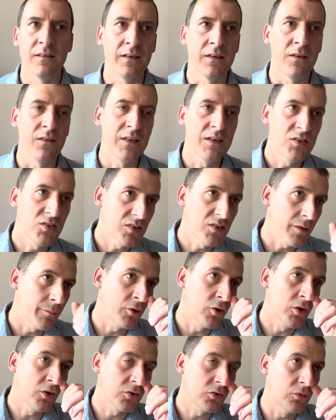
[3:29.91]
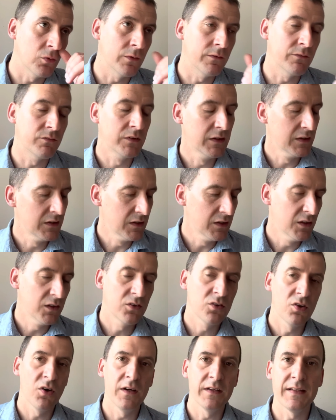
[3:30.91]
You know, this summer, Arsenal have
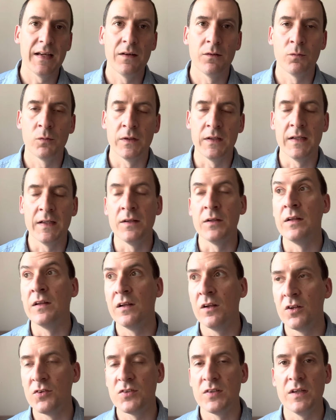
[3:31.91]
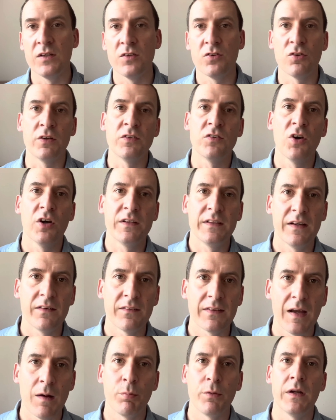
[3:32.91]
tied down, in the last year, sorry, tied down
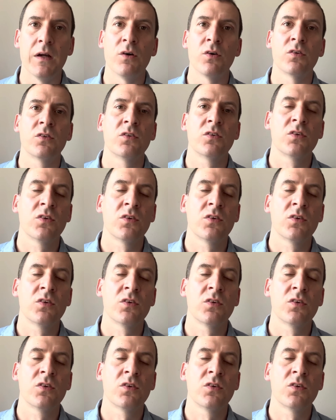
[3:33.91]
Gabriel,